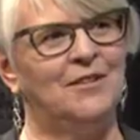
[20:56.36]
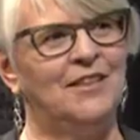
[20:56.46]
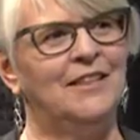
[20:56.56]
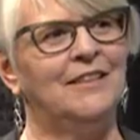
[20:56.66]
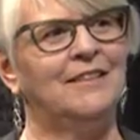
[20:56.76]
you
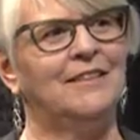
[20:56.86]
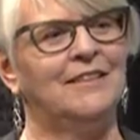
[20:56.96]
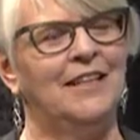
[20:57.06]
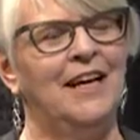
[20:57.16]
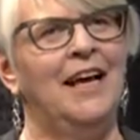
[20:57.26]
know?
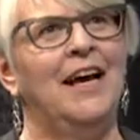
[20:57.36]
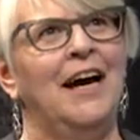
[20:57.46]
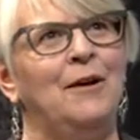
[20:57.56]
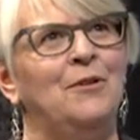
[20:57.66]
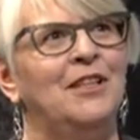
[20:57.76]

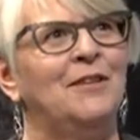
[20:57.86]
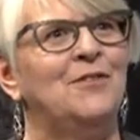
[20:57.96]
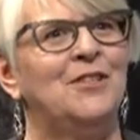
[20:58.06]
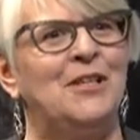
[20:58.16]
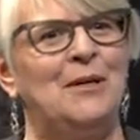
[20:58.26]
I would love
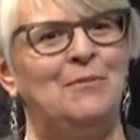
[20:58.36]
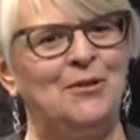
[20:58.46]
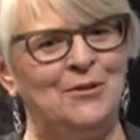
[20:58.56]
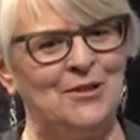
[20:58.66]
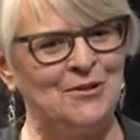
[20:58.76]
to say I'm the
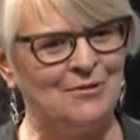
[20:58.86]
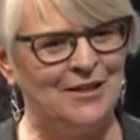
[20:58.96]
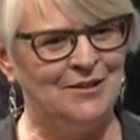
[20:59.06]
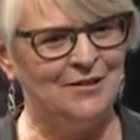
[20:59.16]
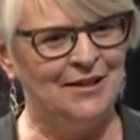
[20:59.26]
oldest
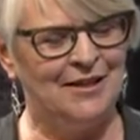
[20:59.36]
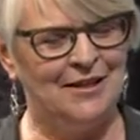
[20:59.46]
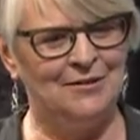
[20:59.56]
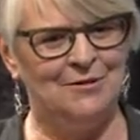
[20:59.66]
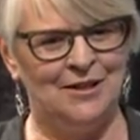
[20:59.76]
writer.
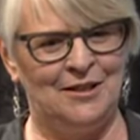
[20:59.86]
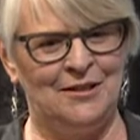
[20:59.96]
I want to